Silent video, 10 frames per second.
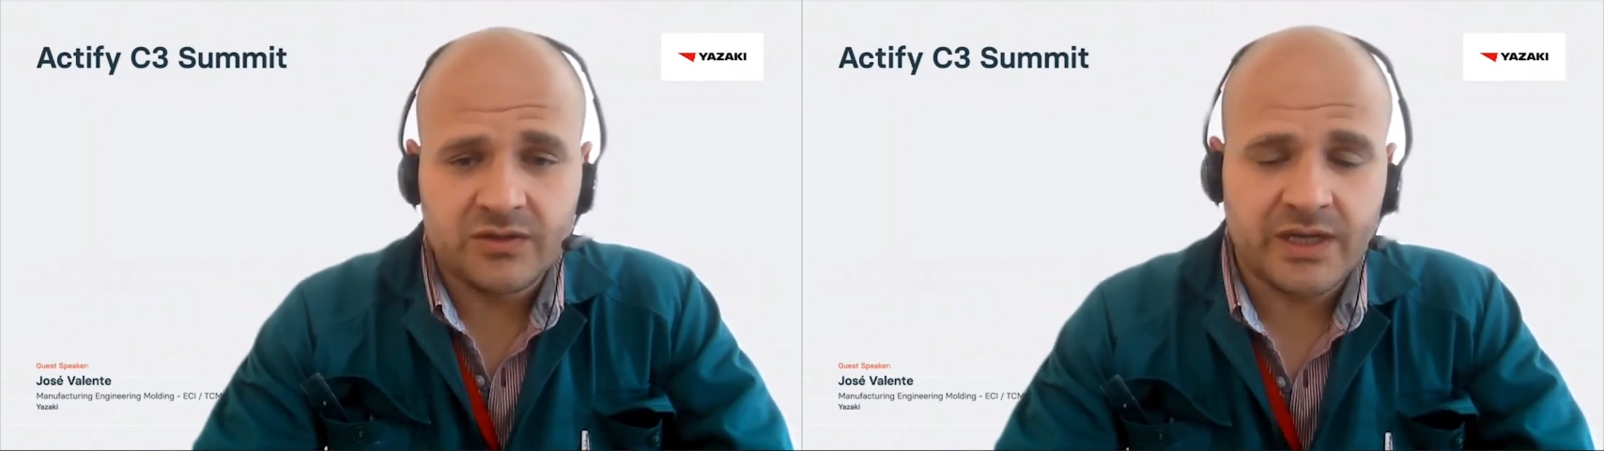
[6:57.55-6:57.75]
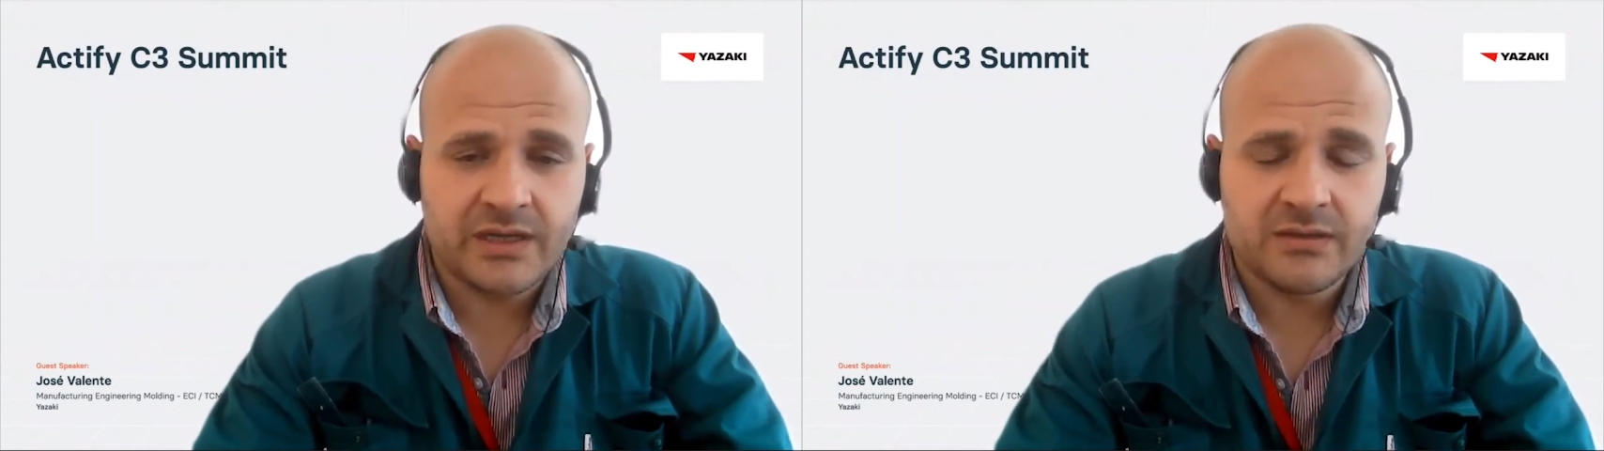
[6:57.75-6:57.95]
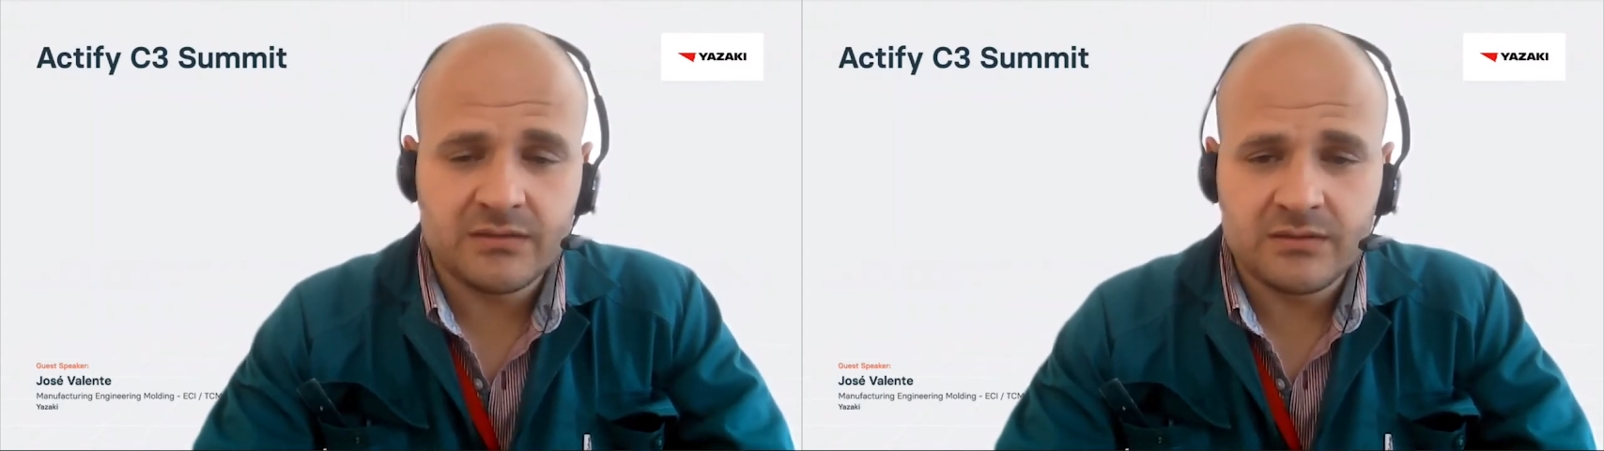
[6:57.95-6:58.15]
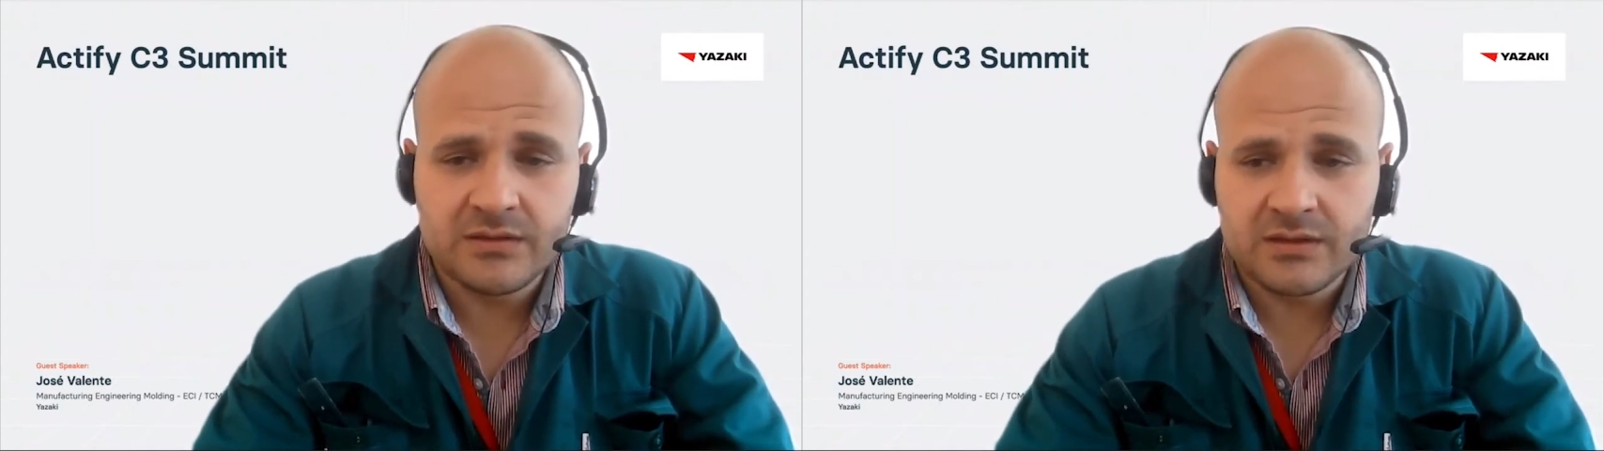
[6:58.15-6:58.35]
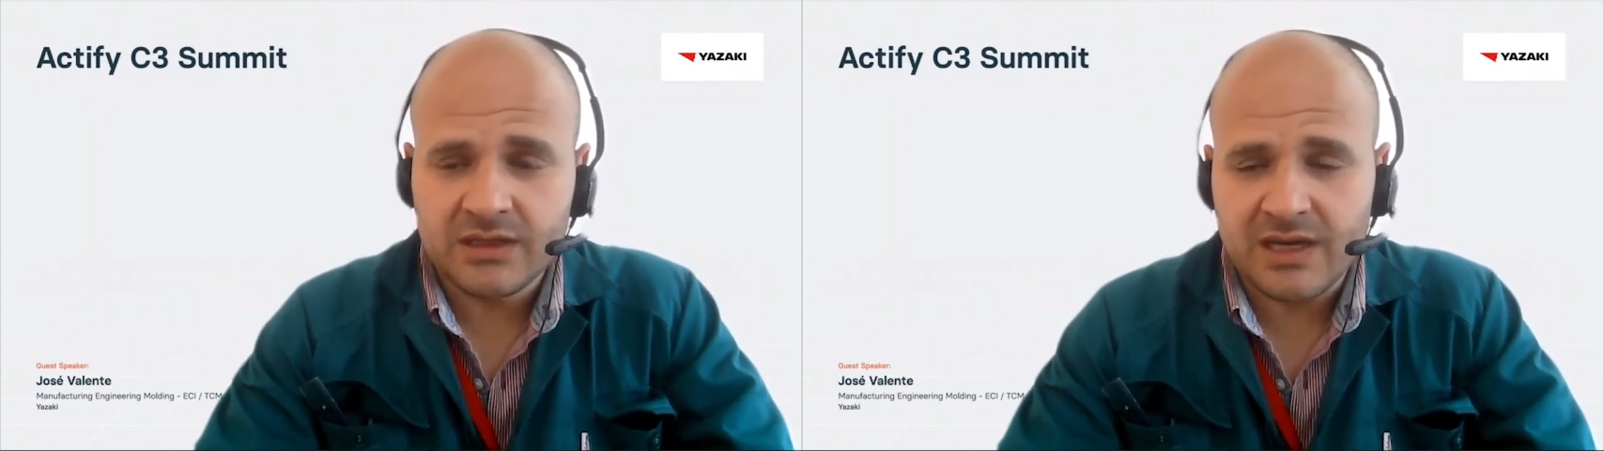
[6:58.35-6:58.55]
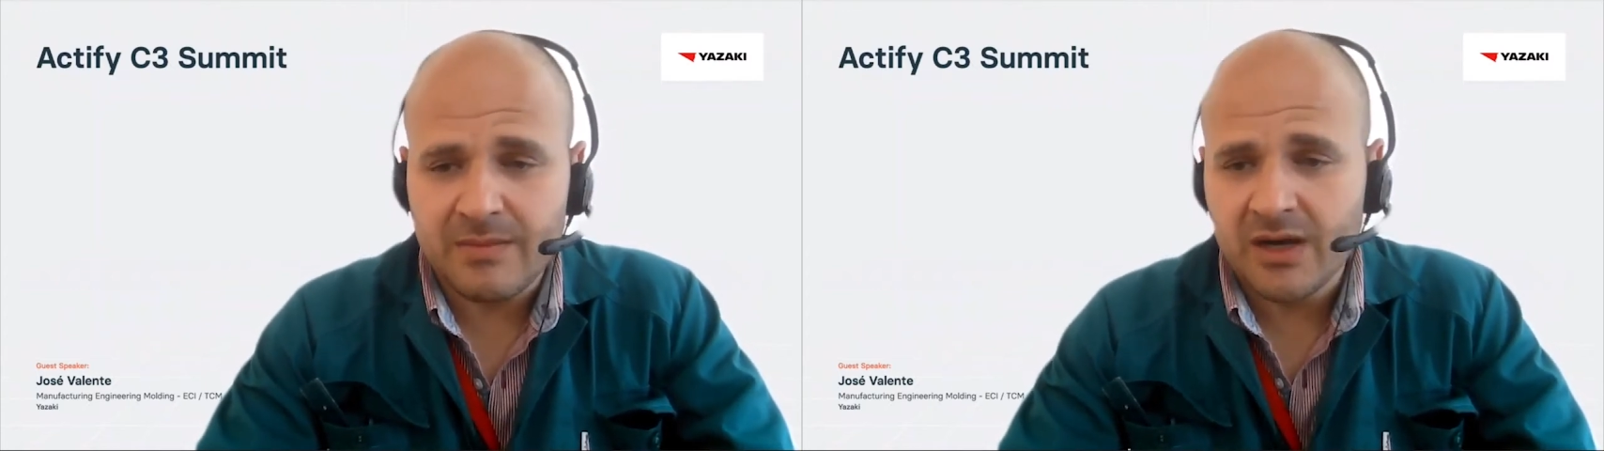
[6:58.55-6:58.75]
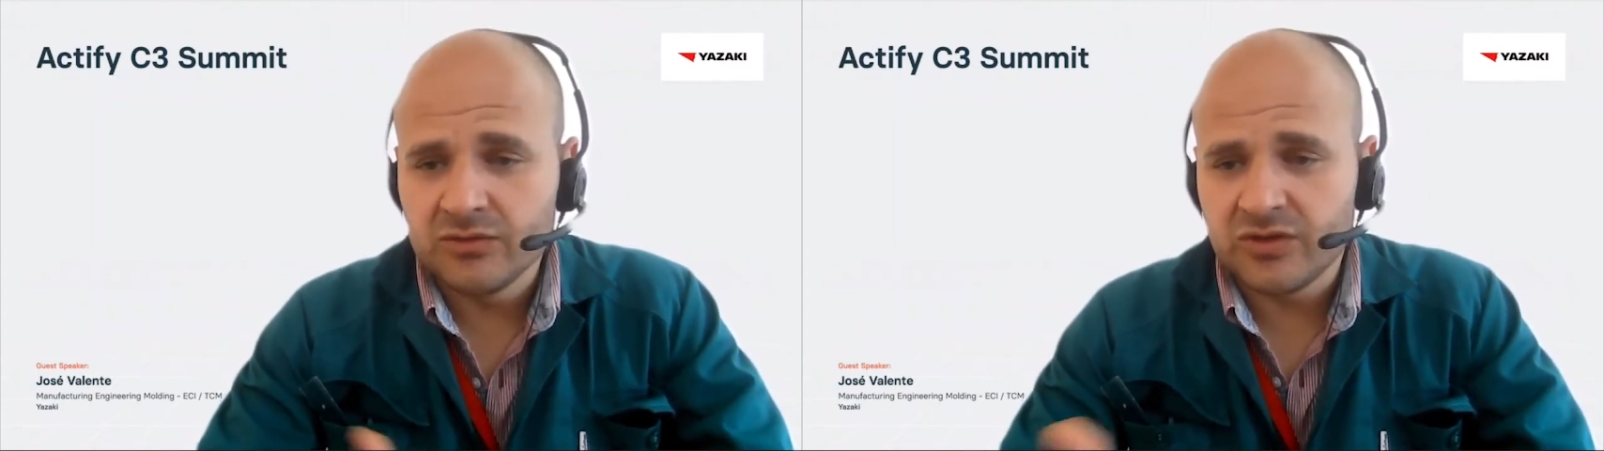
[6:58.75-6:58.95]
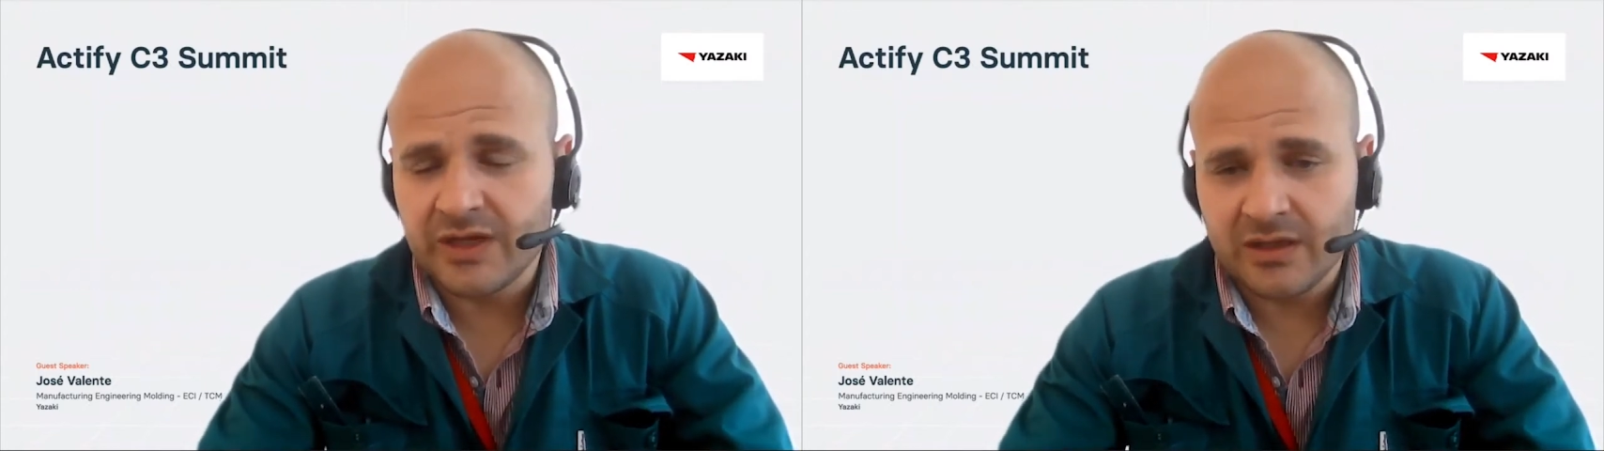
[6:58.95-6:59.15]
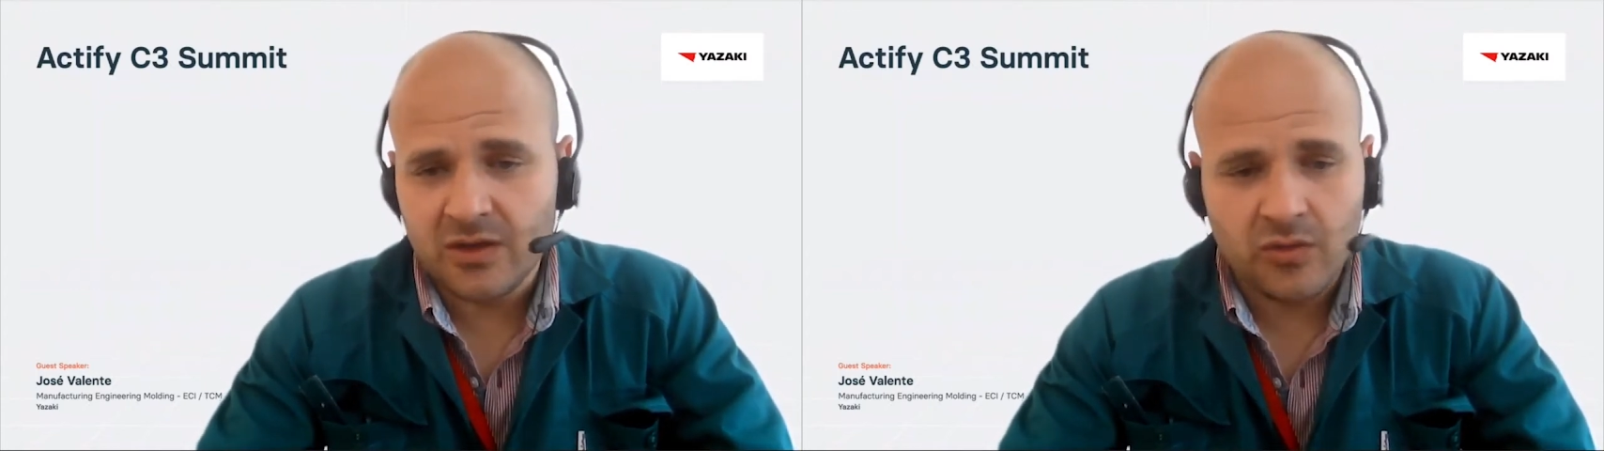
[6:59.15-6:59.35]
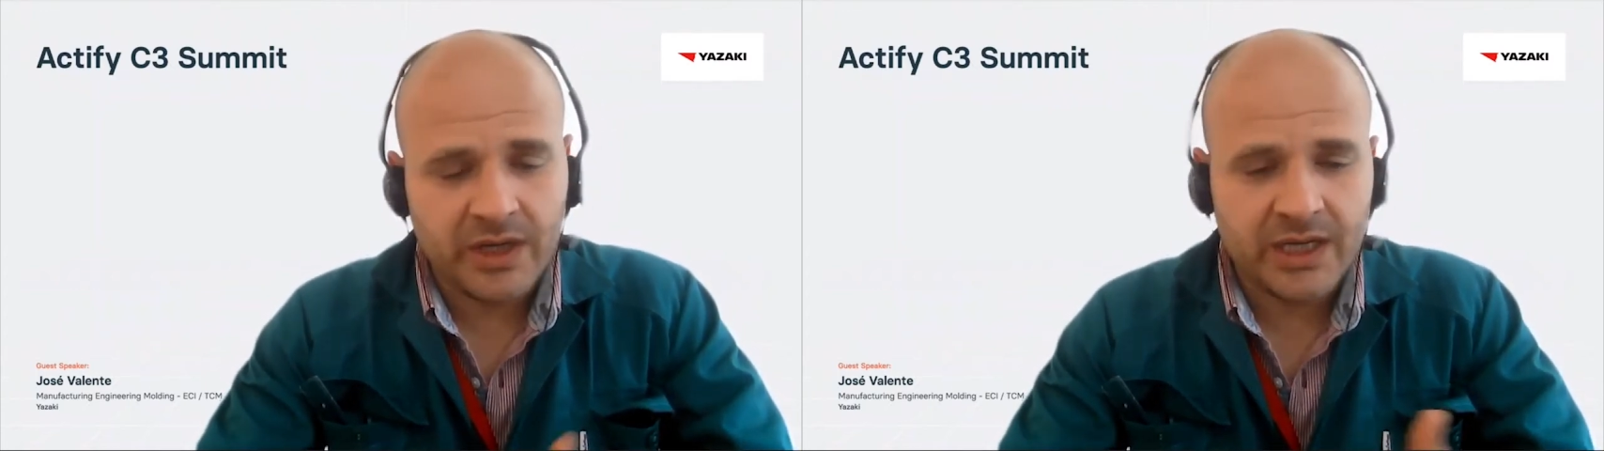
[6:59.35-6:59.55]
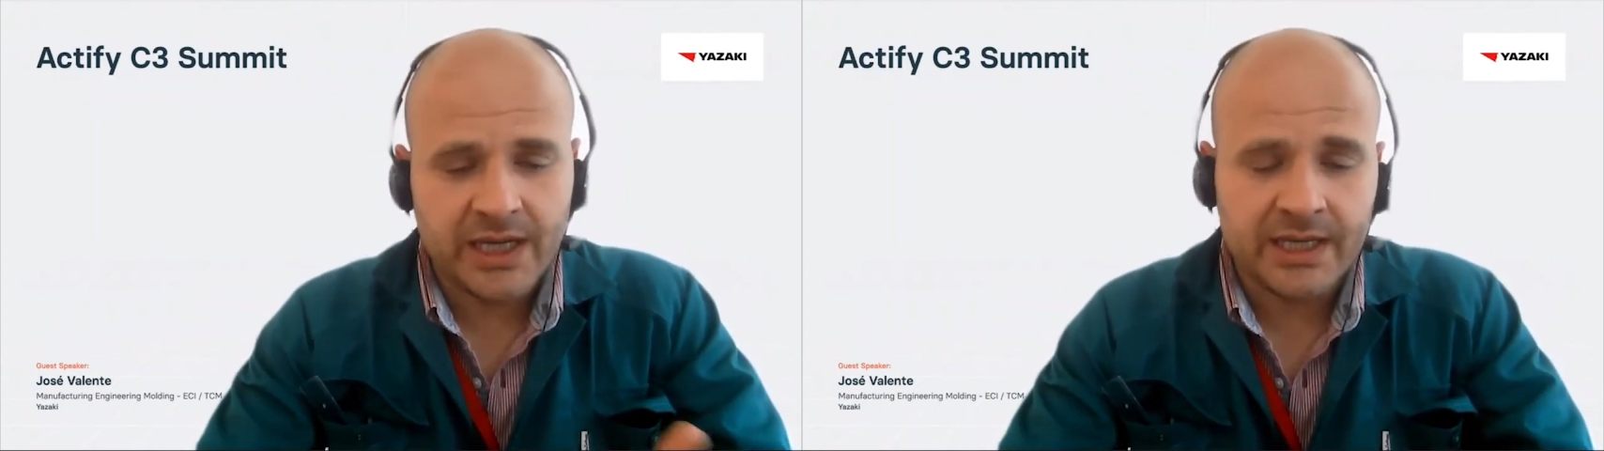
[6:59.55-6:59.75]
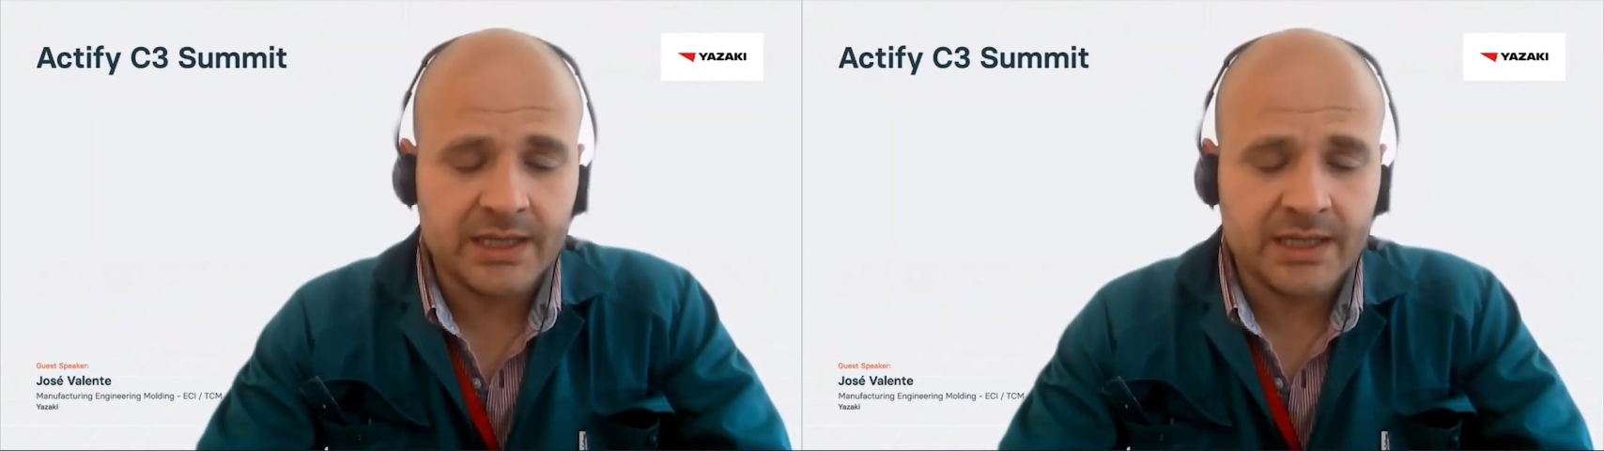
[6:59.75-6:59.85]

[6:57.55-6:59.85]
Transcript: You can come out, you can go in again.